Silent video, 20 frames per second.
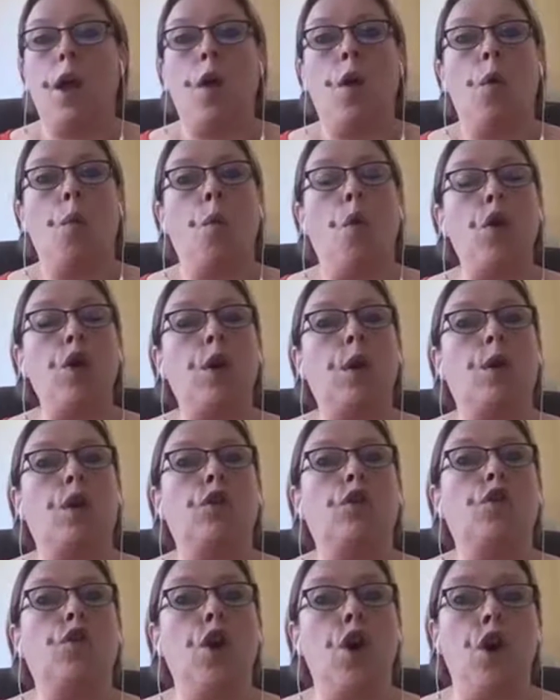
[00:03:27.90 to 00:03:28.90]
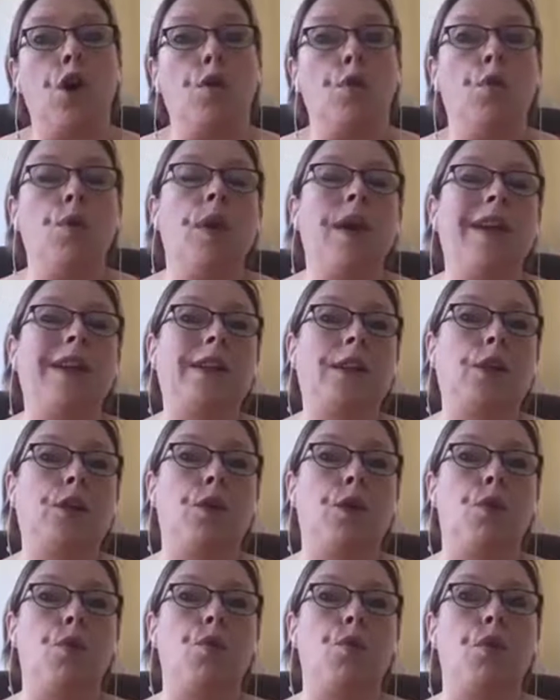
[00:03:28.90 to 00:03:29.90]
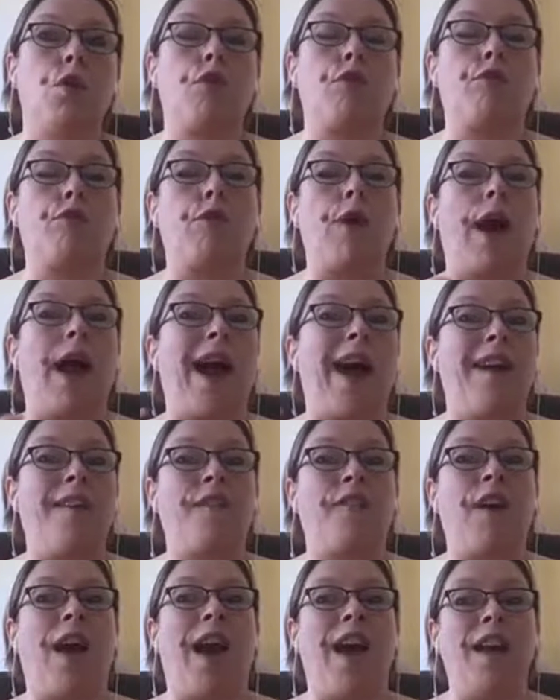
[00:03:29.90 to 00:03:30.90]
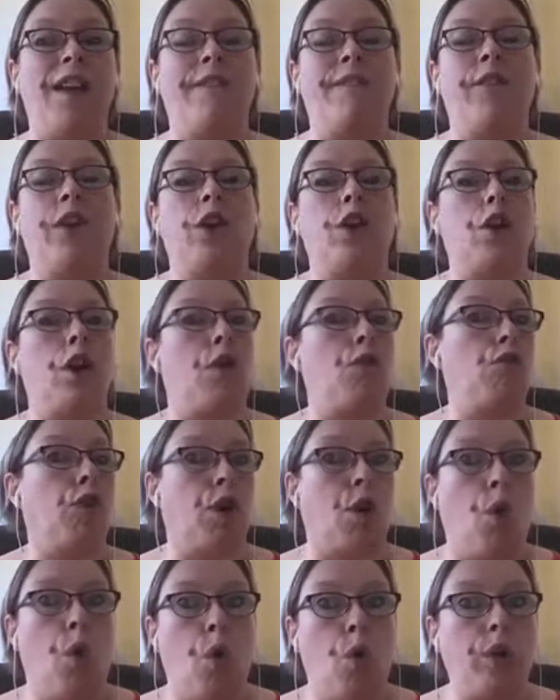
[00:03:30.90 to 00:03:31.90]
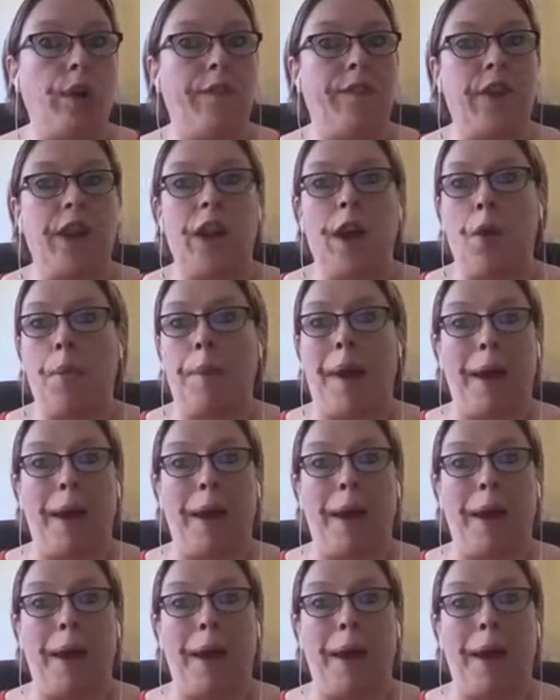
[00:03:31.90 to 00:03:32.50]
what you can do is to have a video, record a video,